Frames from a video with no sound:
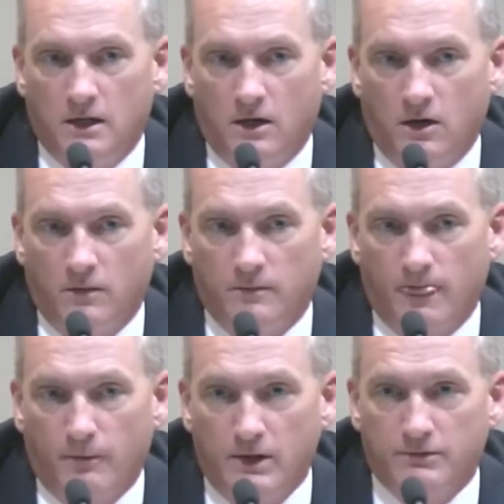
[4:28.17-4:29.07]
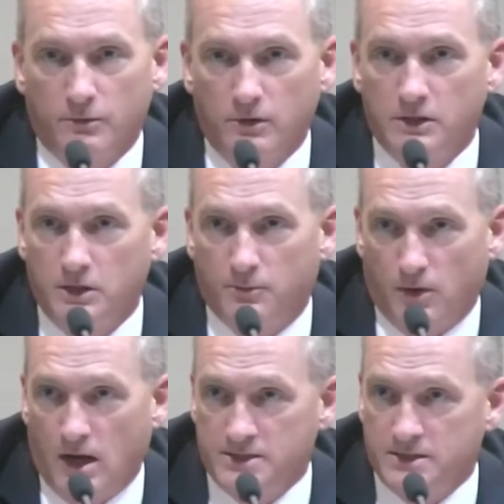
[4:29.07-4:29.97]
Um, we have a really good
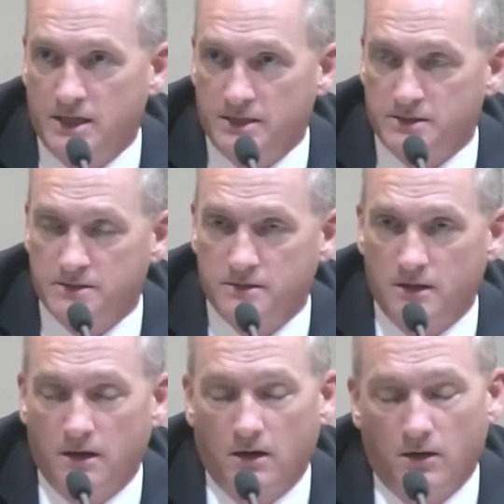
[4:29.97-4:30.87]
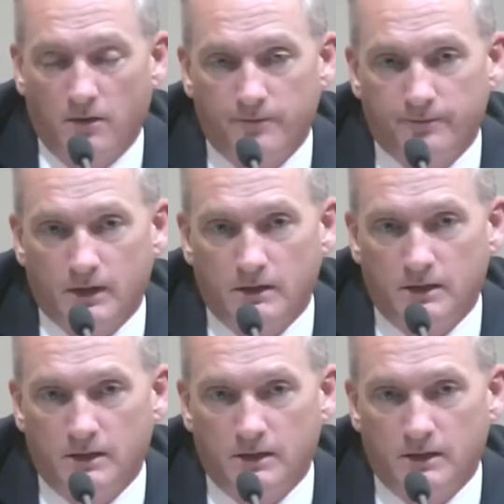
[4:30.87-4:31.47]
process um,